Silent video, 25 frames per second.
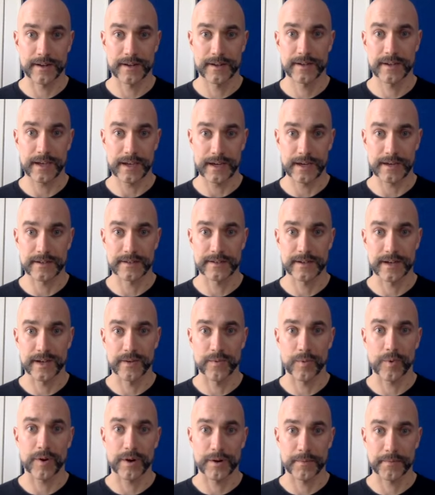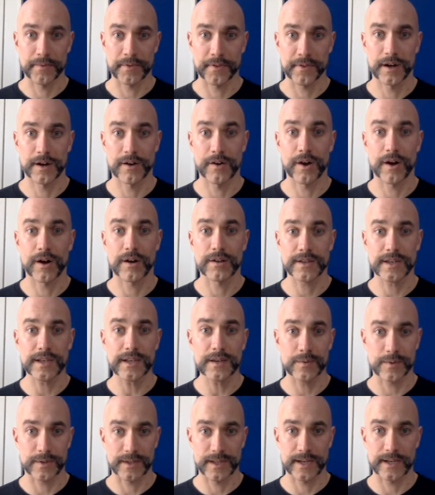heat, and warmth are all
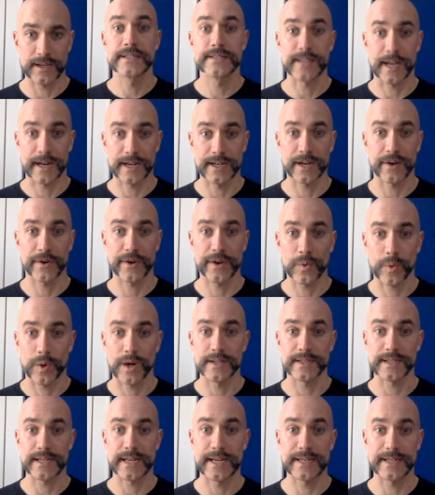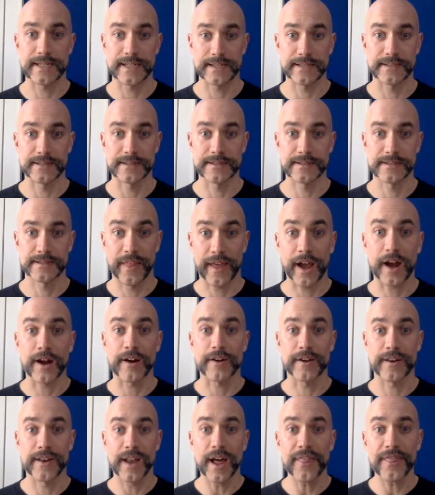equally secondary quality ideas. They
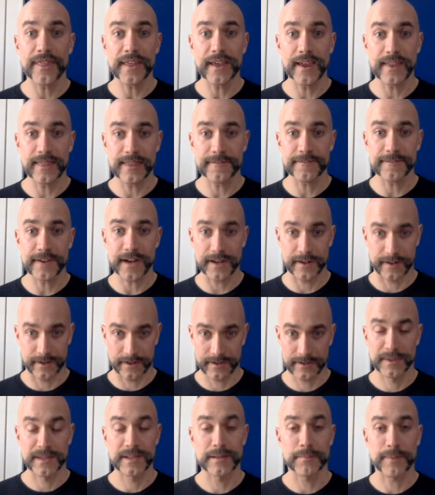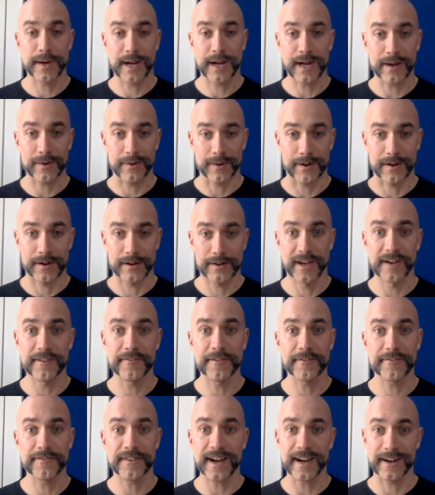are nothing in the fire, but the power of
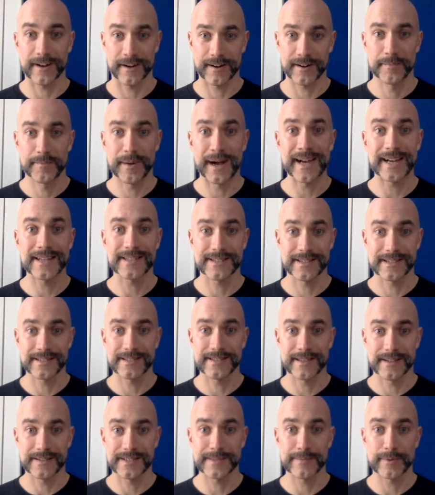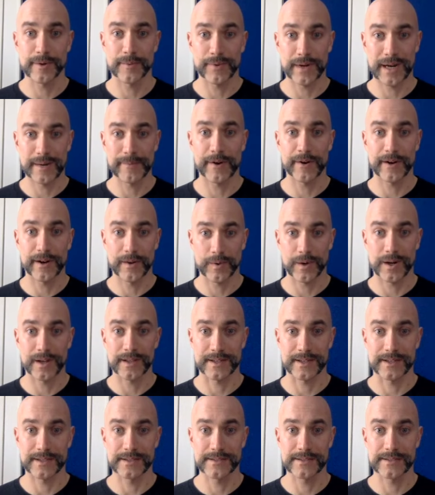the fire by its insensible primary
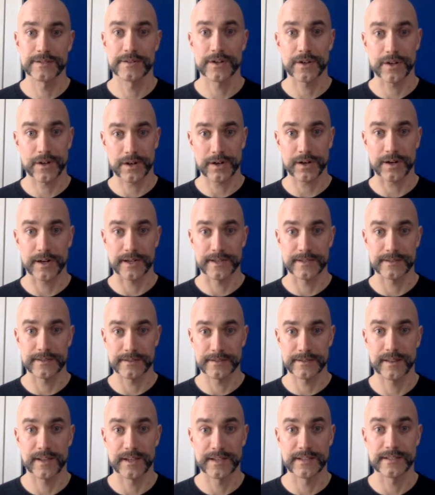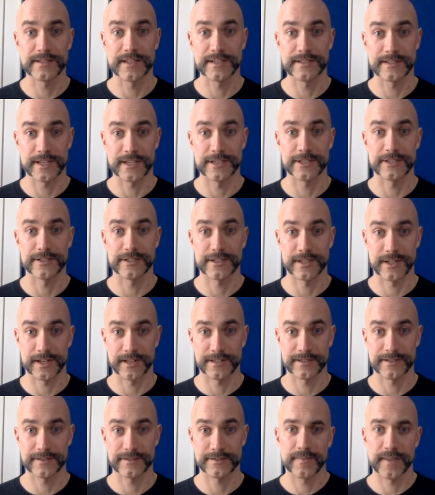qualities to cause these sensations in
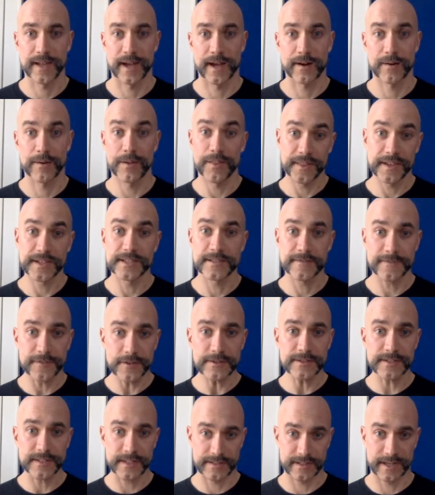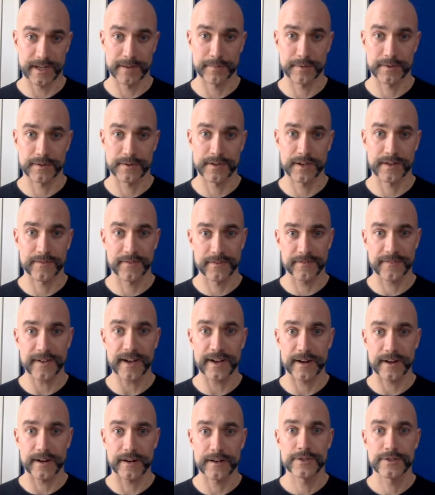us. Now, this first example of the
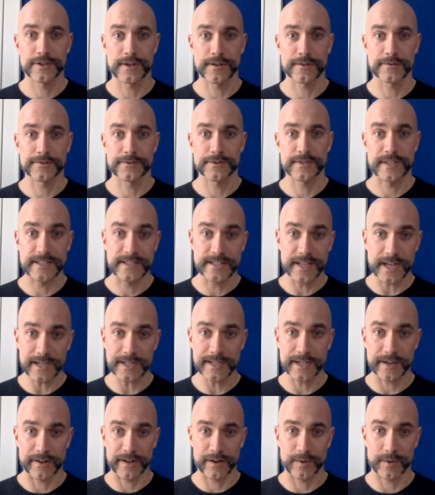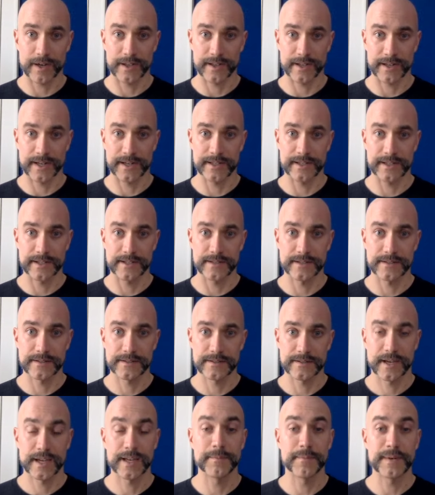fire shows that secondary quality ideas
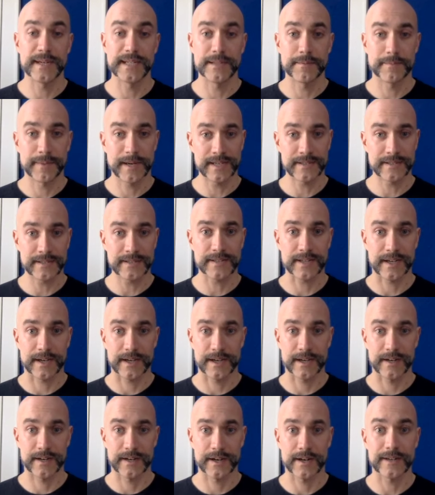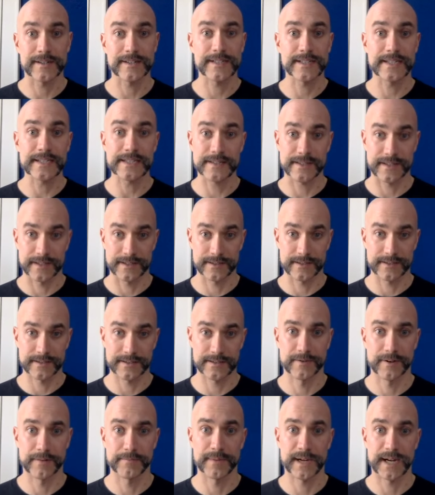can be dependent on our distance
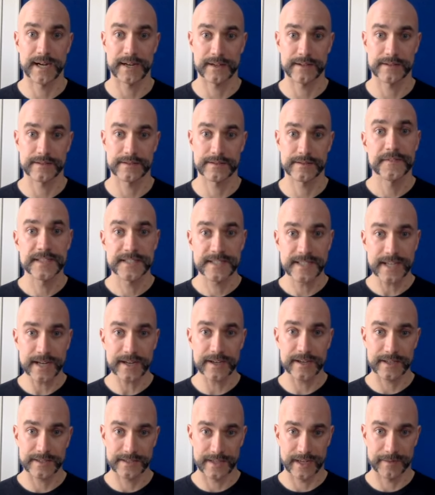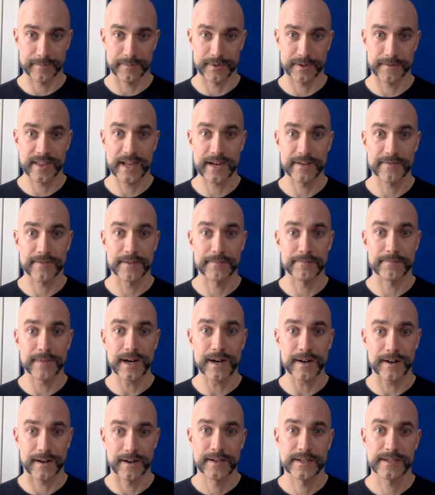from bodies. The second example, that of the
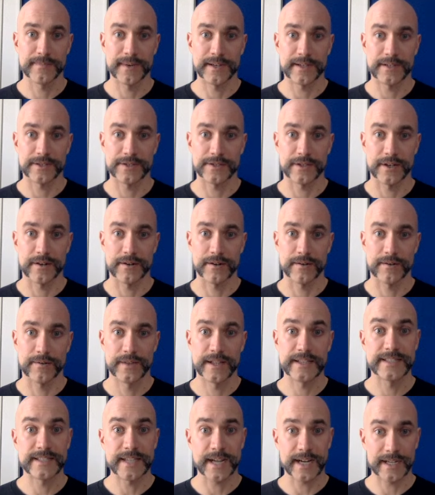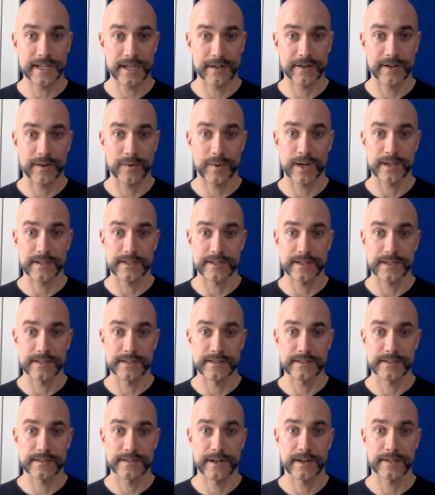mana, is meant to show that secondary
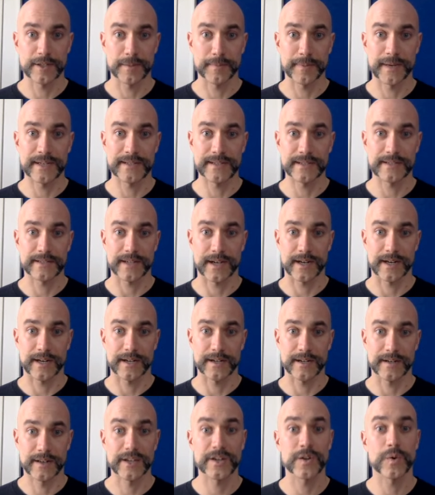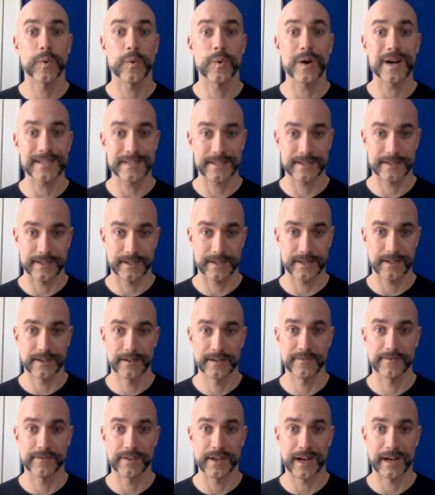qualities are dependent on the quantity
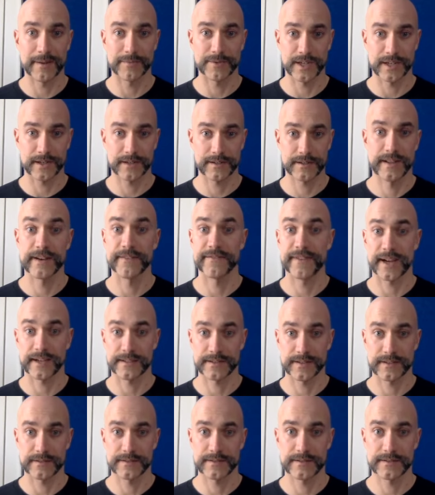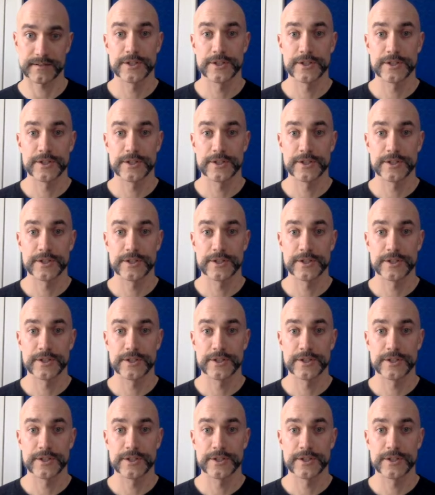of the object that affects us.